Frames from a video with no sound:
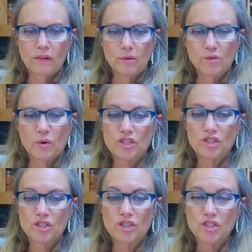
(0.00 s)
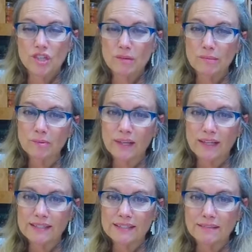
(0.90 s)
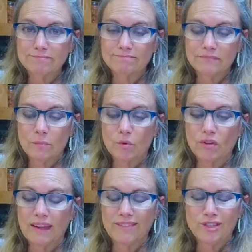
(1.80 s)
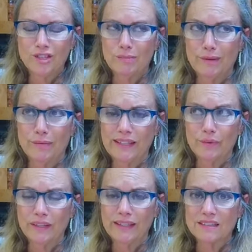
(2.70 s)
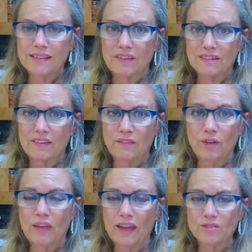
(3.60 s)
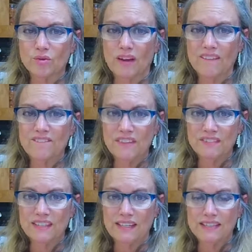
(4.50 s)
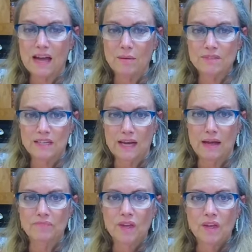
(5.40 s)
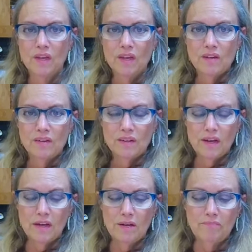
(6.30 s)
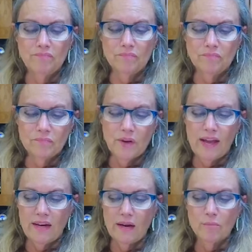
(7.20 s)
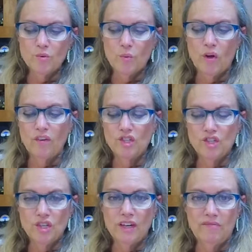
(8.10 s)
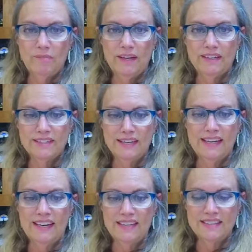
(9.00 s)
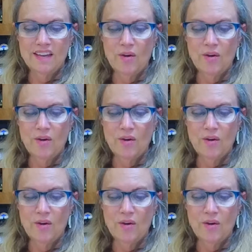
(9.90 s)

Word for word: Number 12 should have been pretty easy. Number 11 should have been really easy because I've given you the answer like 15 times tonight. Um, okay, and number 12 should have been the stinking easy.